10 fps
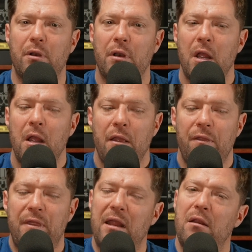And
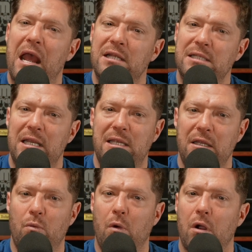then as I
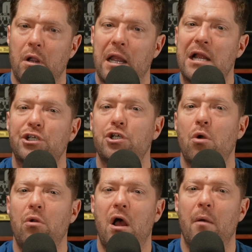did the work and I
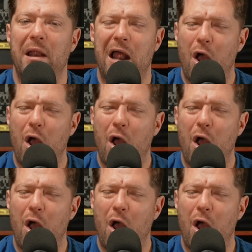showed up and I